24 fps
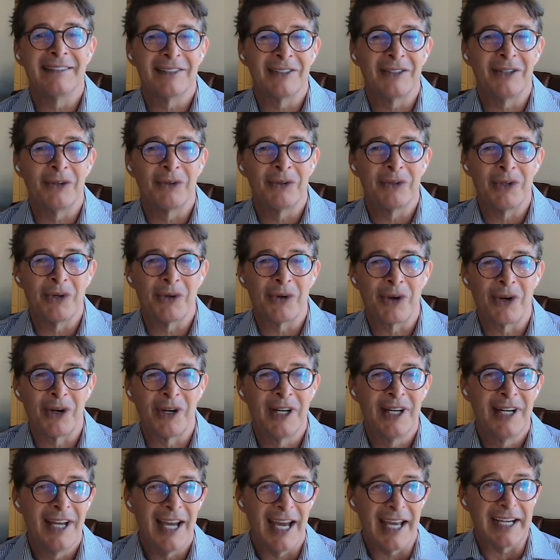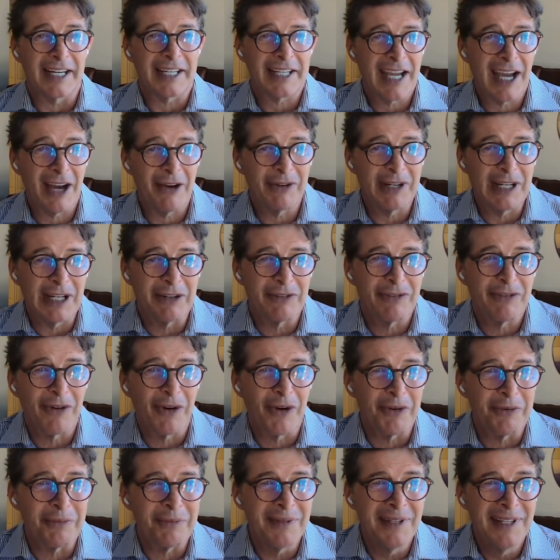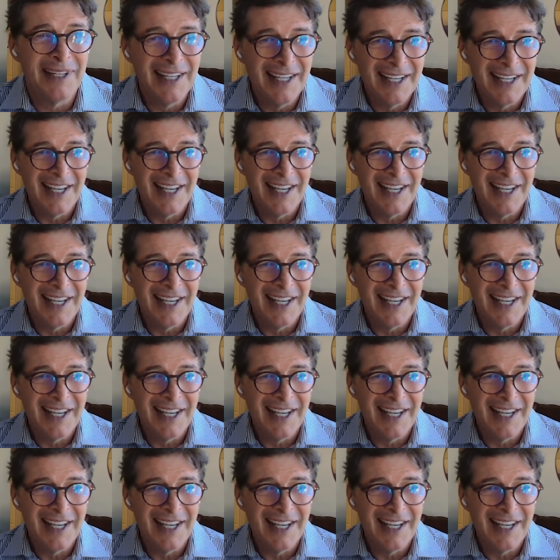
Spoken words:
You're an accounting firm,